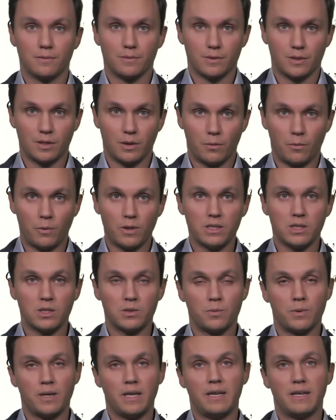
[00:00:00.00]
So
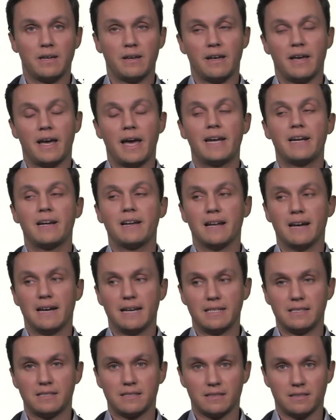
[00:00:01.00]
once we
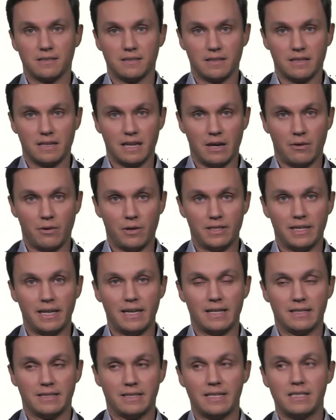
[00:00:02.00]
analyzed our
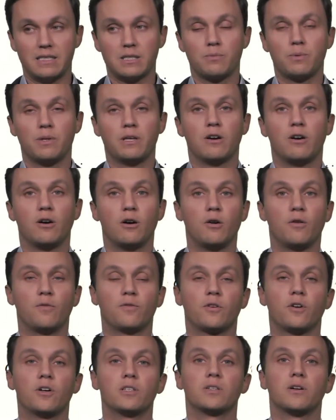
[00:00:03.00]
data sets, we of
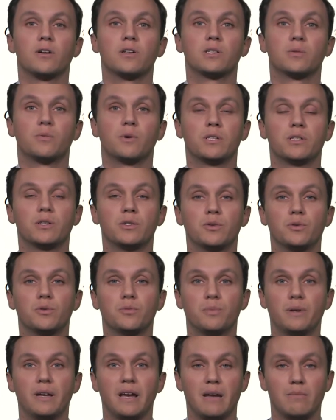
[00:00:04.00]
course also want to
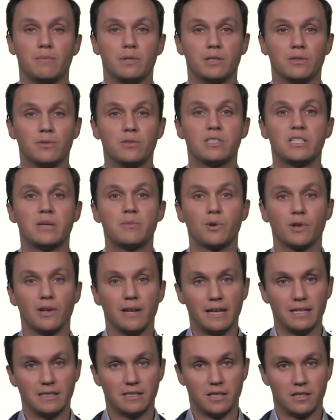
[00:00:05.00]
be able to
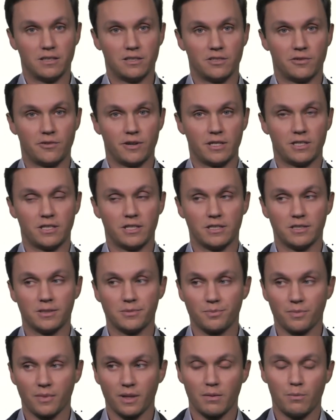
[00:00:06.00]
simulate such structures,
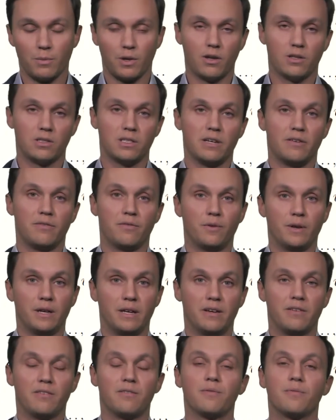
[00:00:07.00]
because if
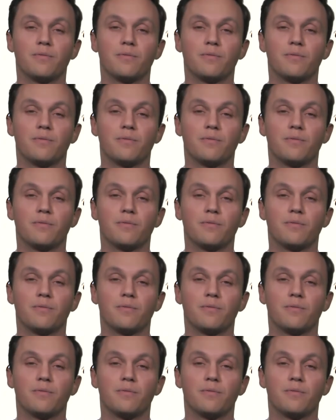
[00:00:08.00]
we